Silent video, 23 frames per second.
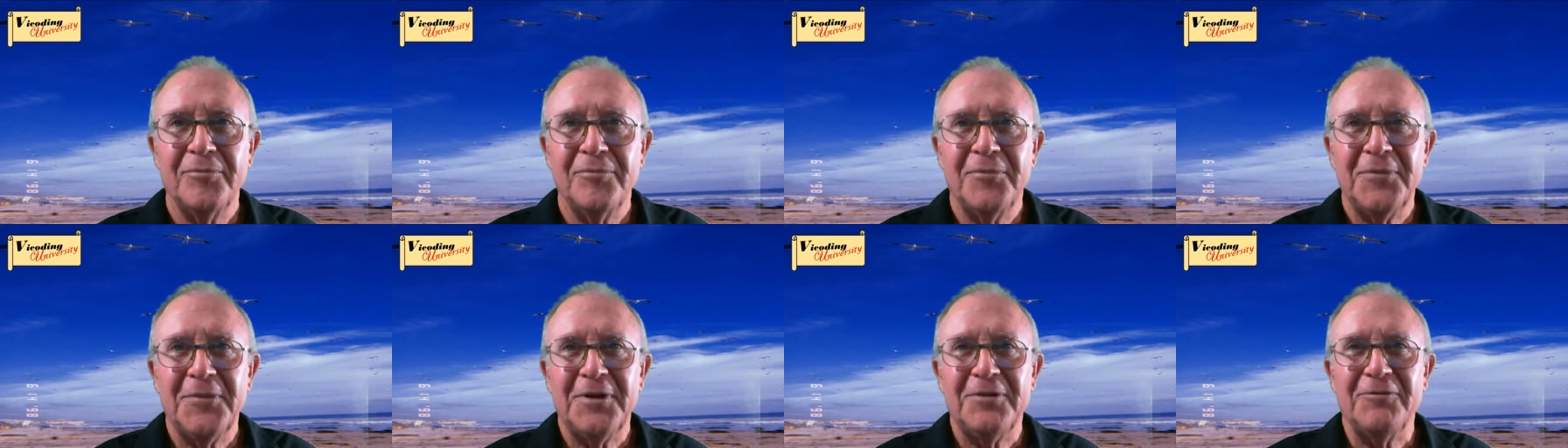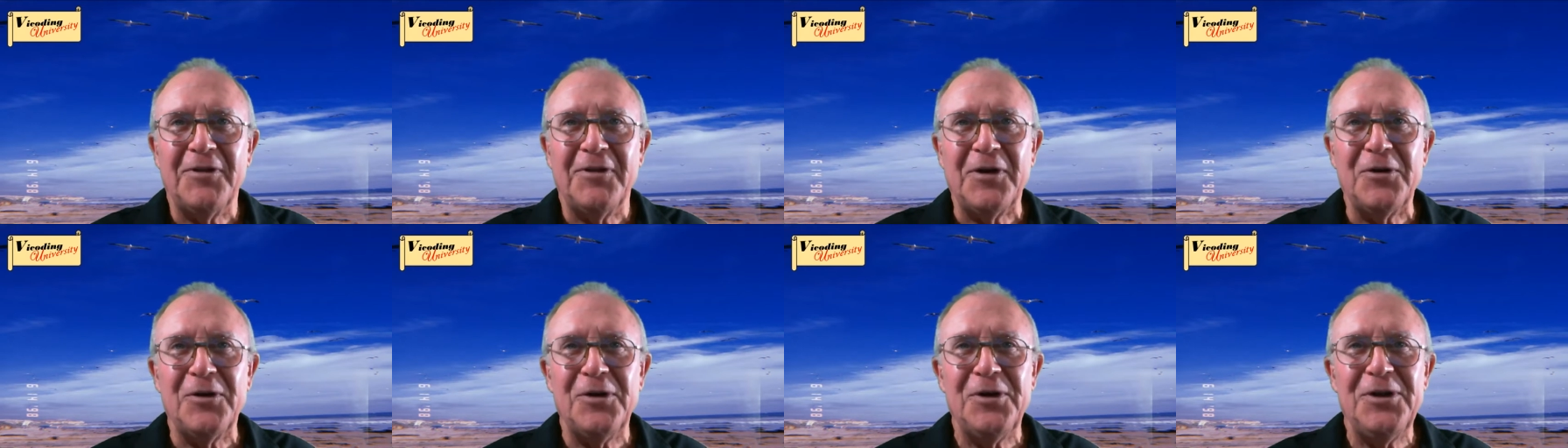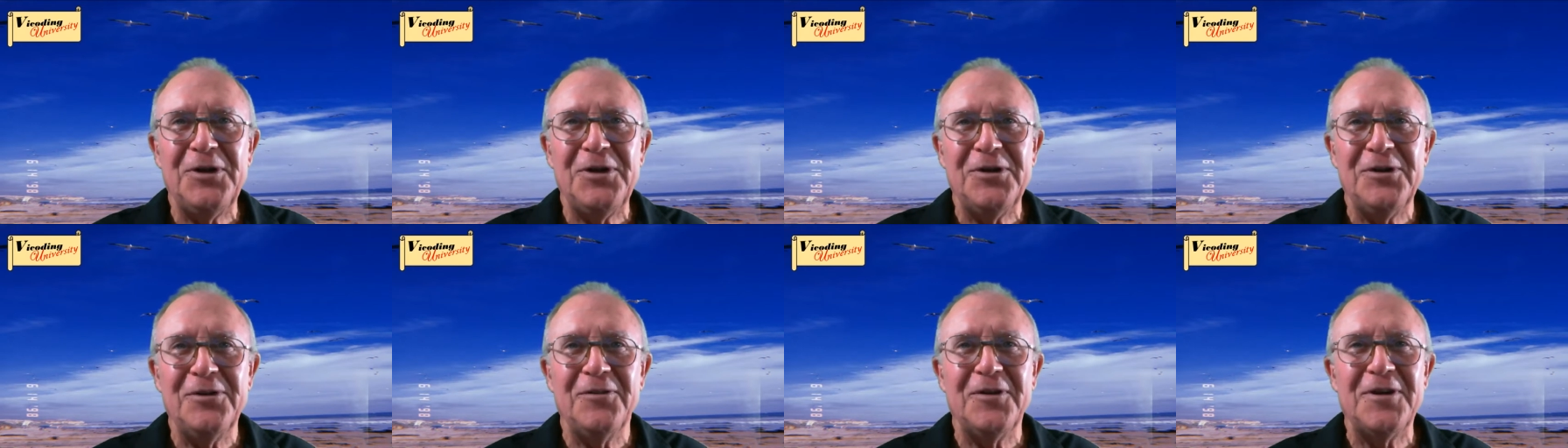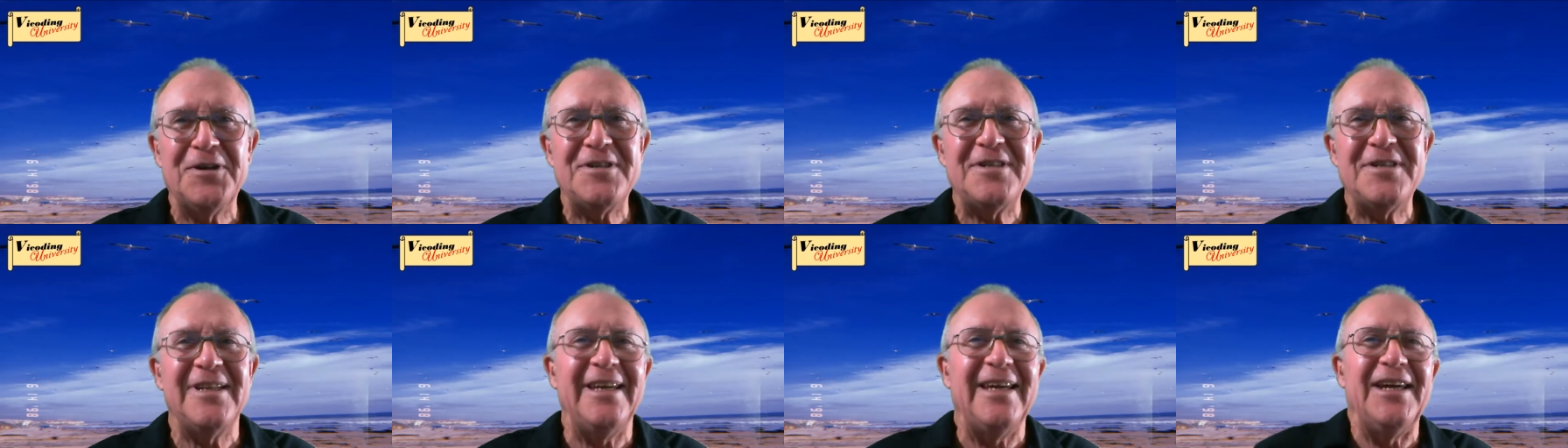By Coding
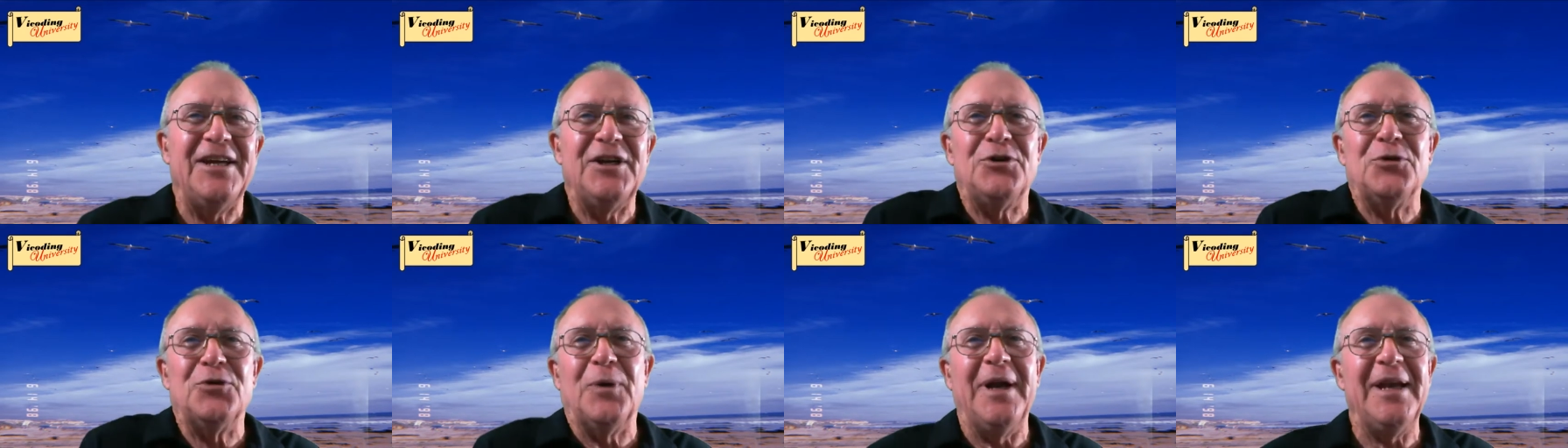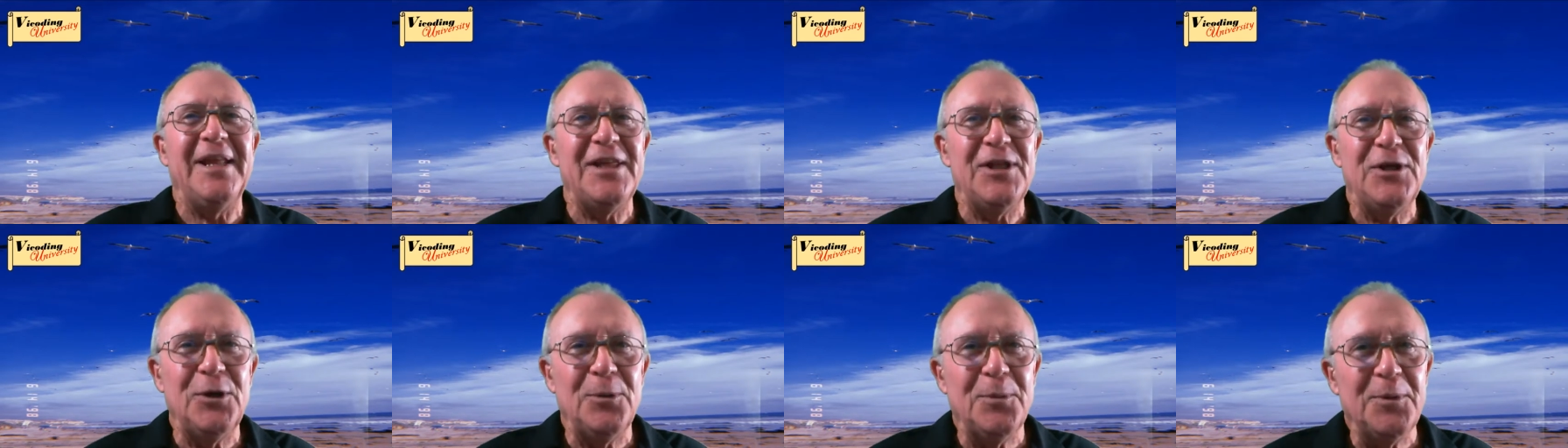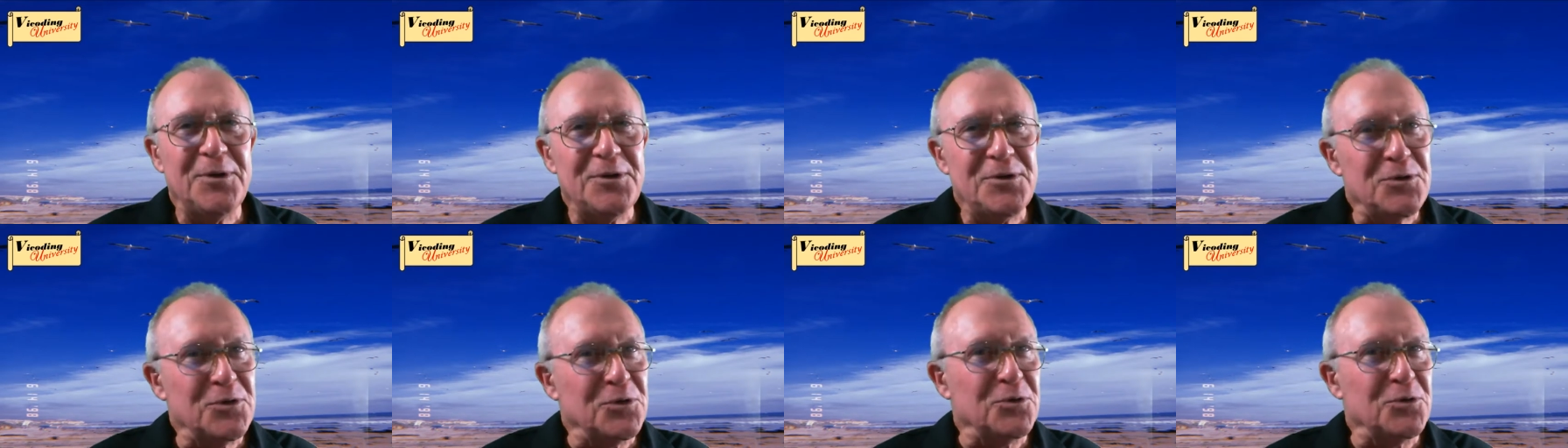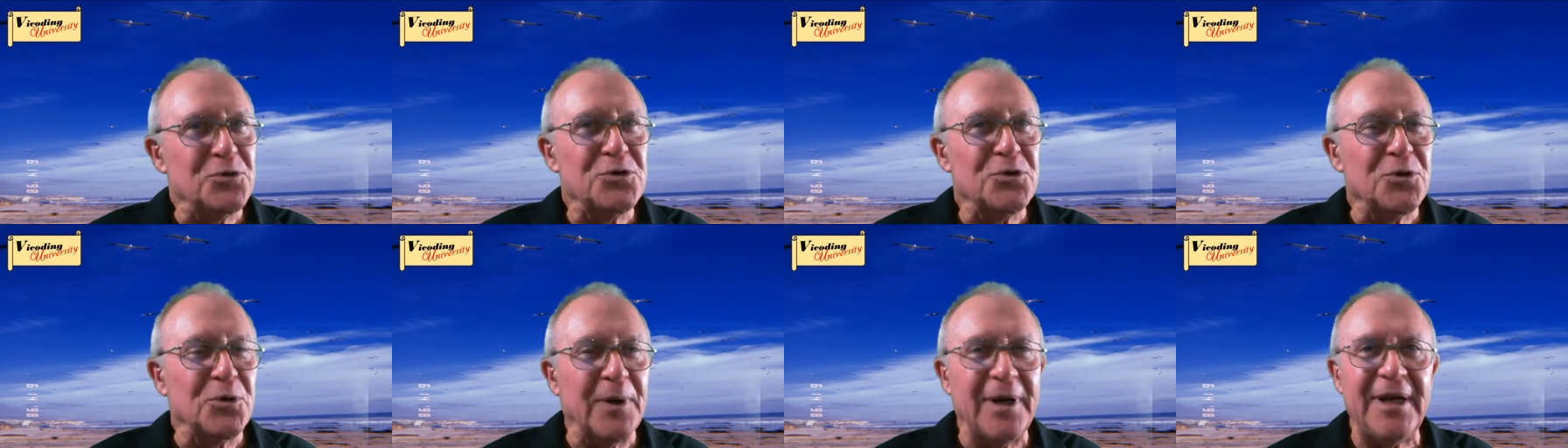University, training humans to
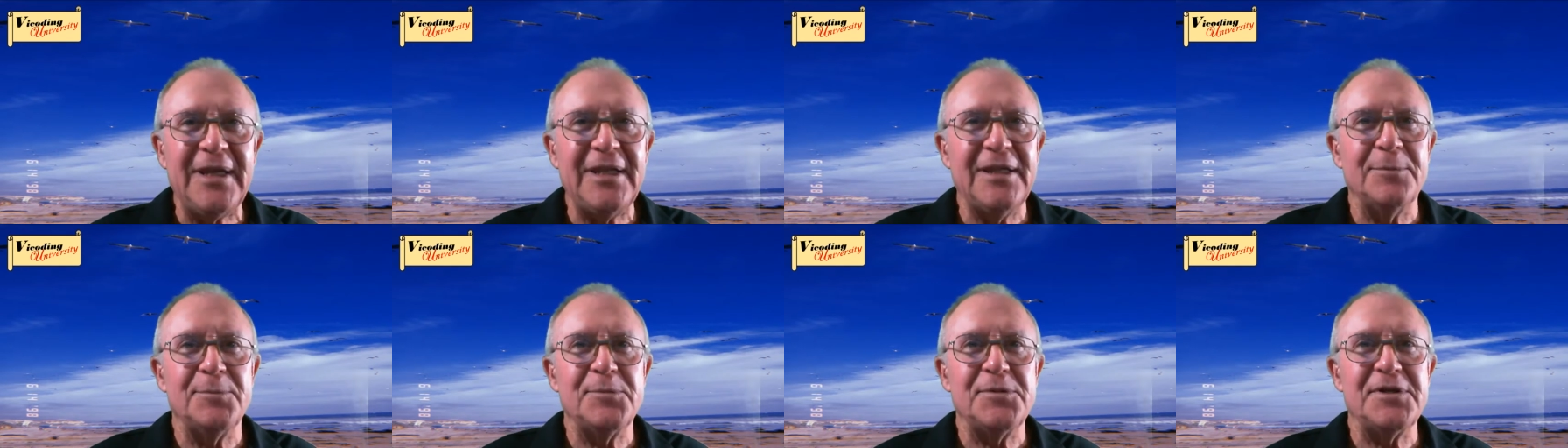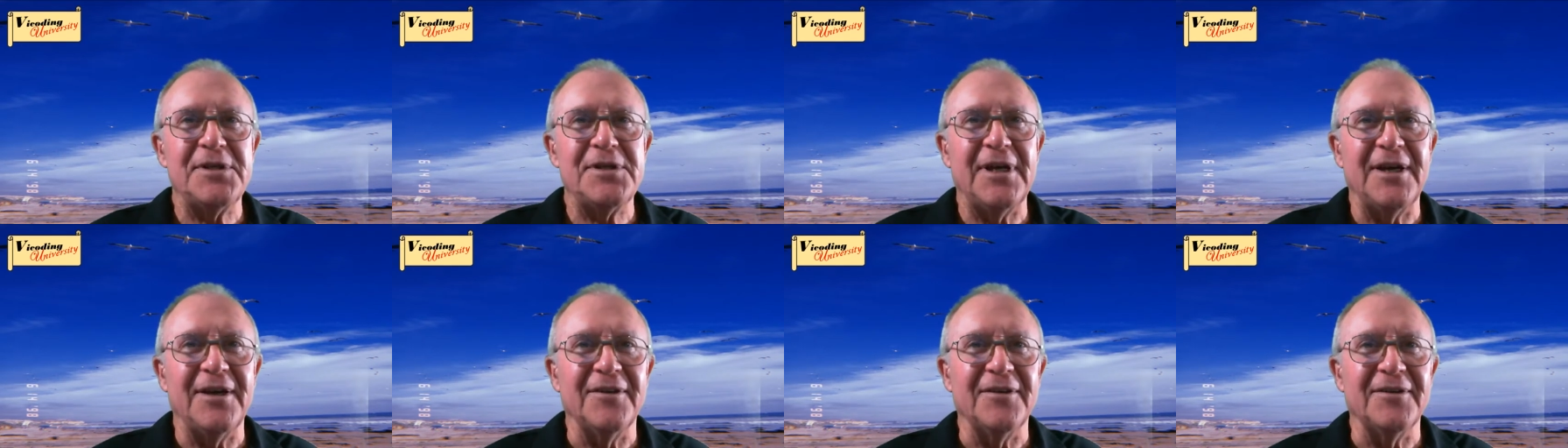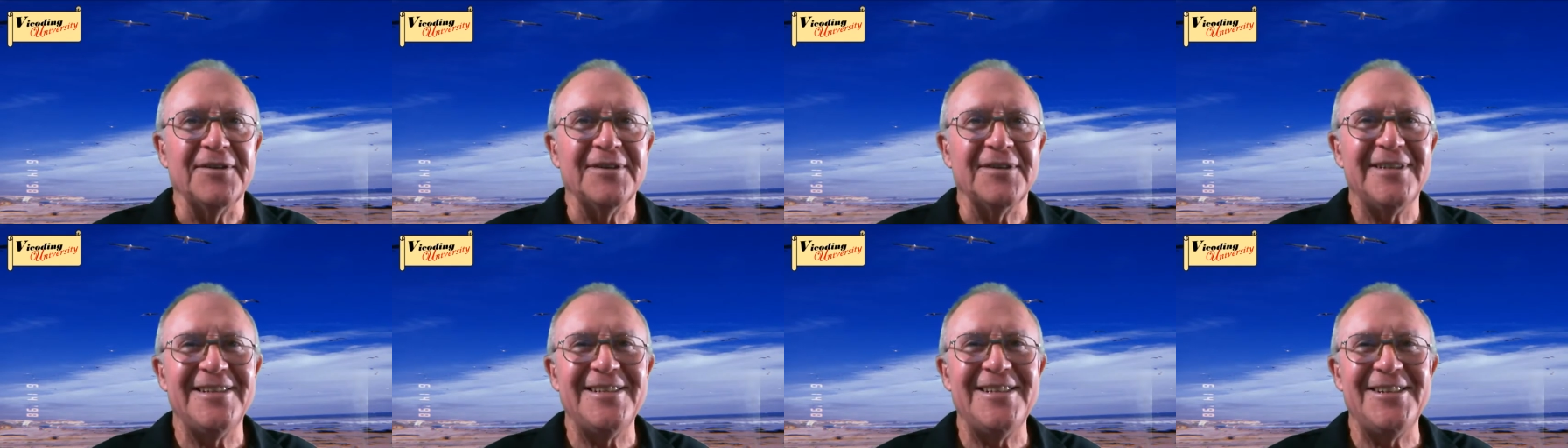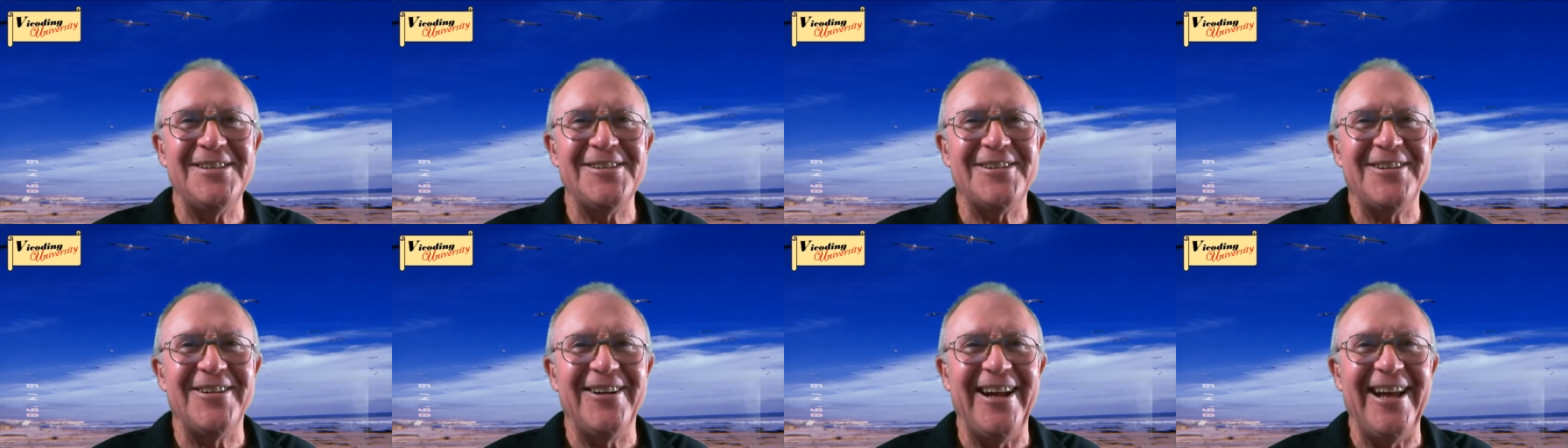train themselves. Isn't this
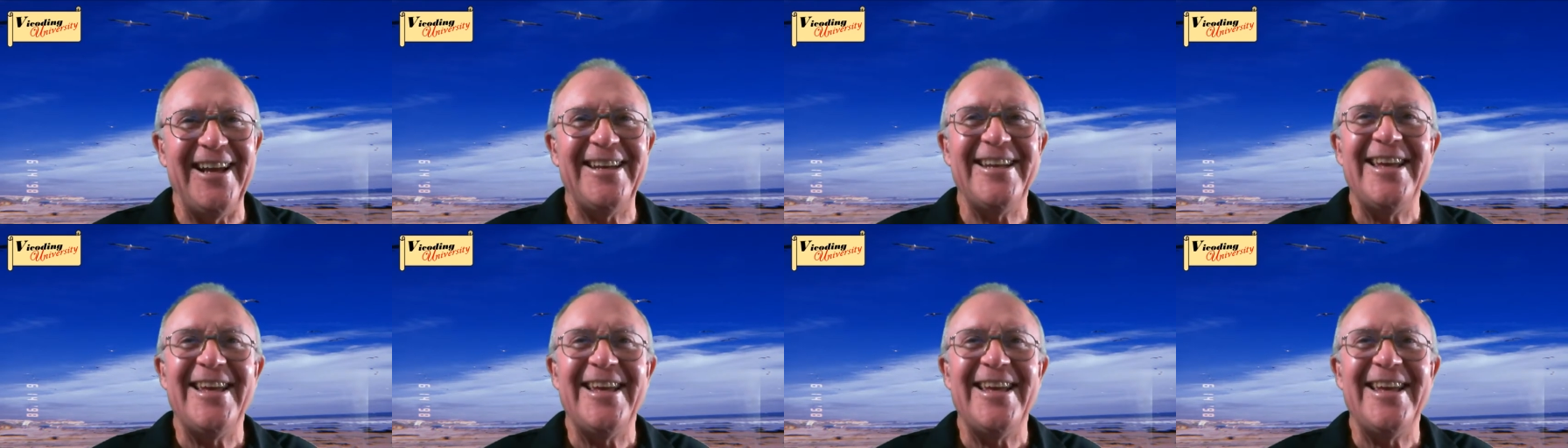great?